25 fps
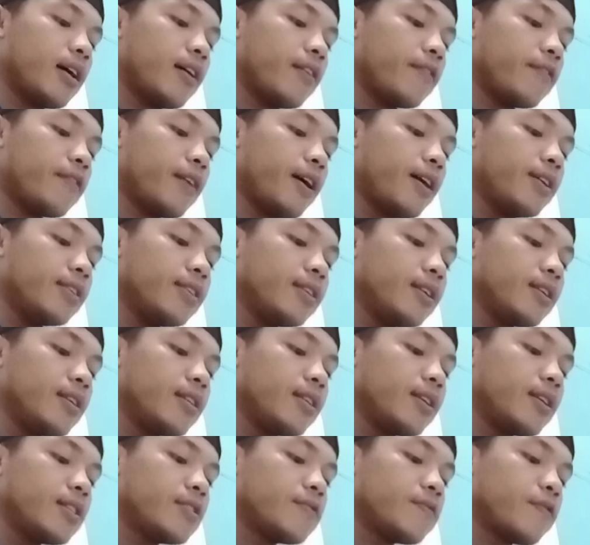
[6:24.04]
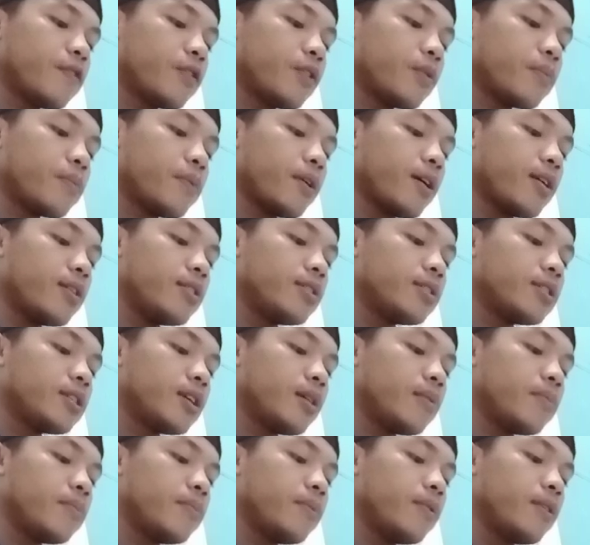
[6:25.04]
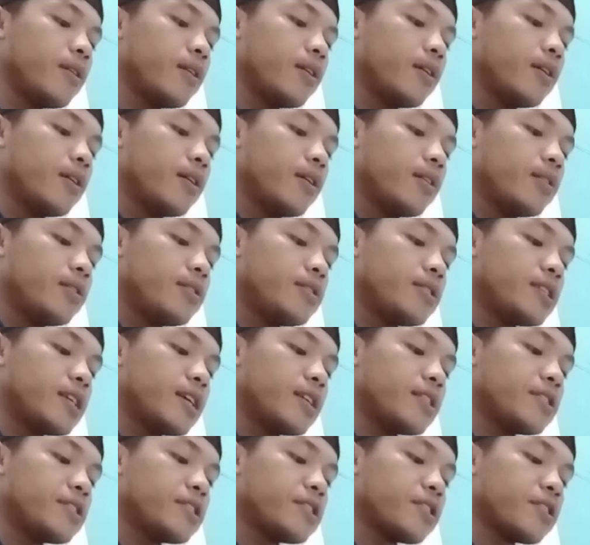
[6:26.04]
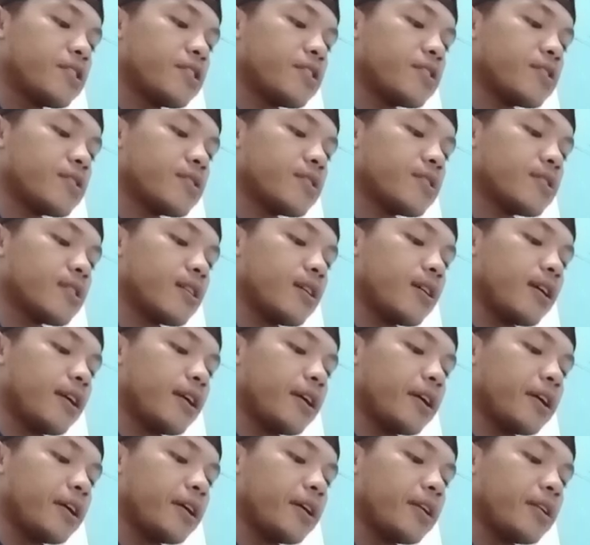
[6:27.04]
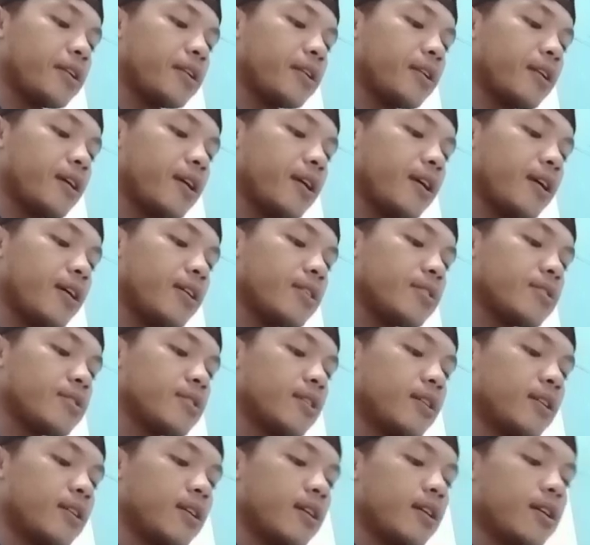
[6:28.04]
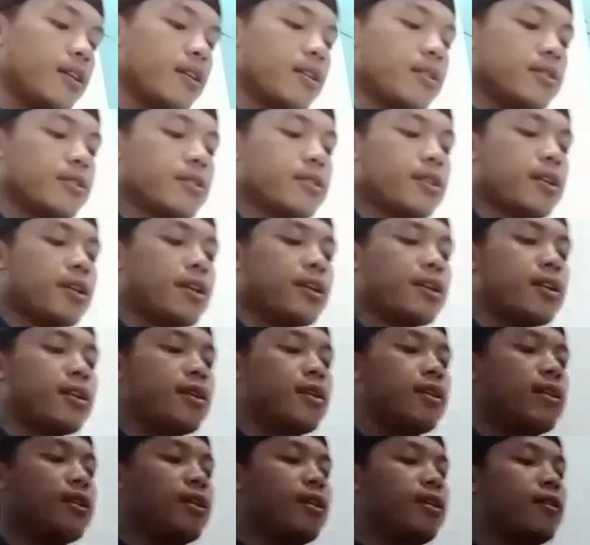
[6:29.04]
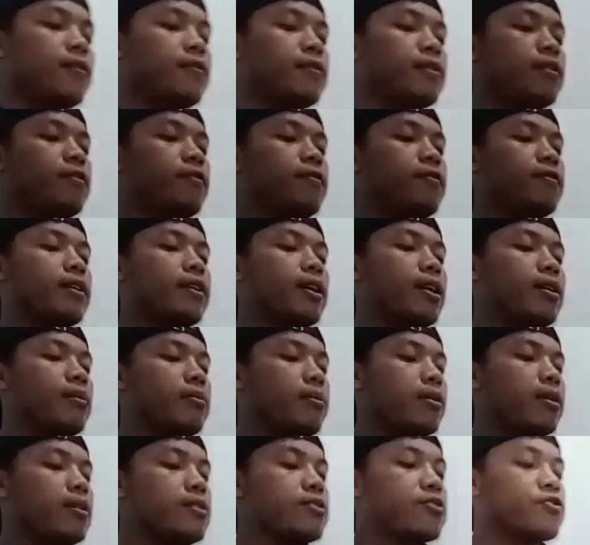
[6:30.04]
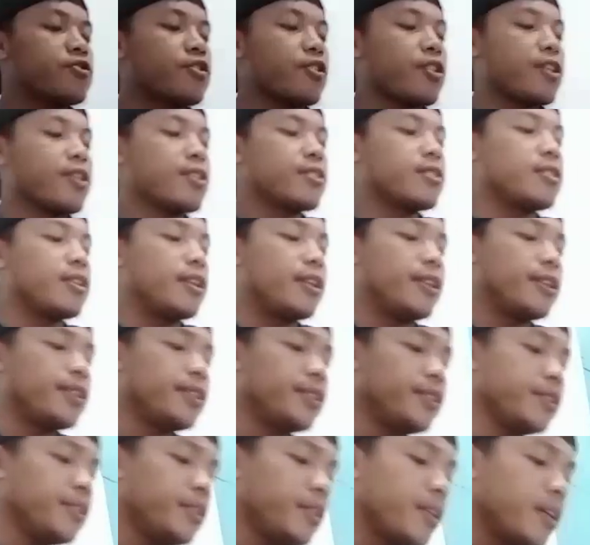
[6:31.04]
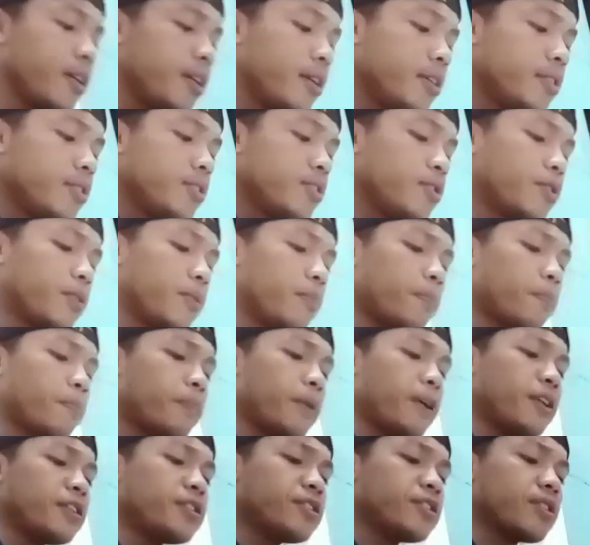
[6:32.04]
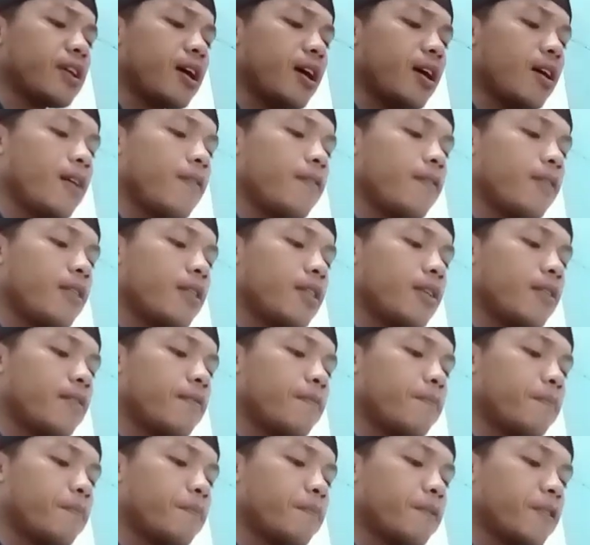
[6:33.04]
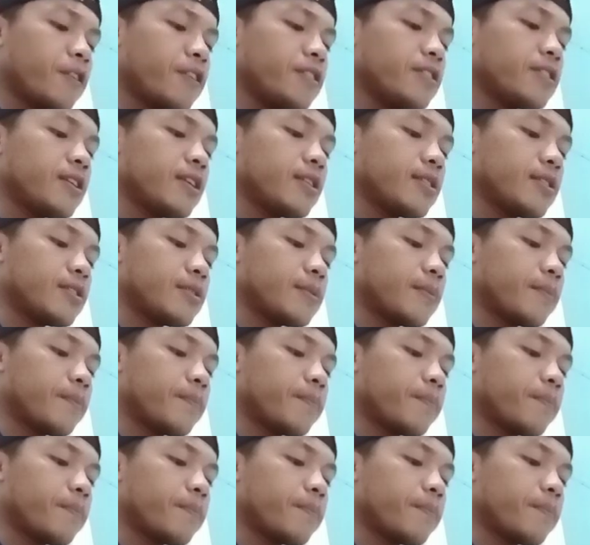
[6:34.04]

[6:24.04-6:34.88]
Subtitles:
fatalities for maritime disasters and accident can leave a family struggling to pick up the pieces.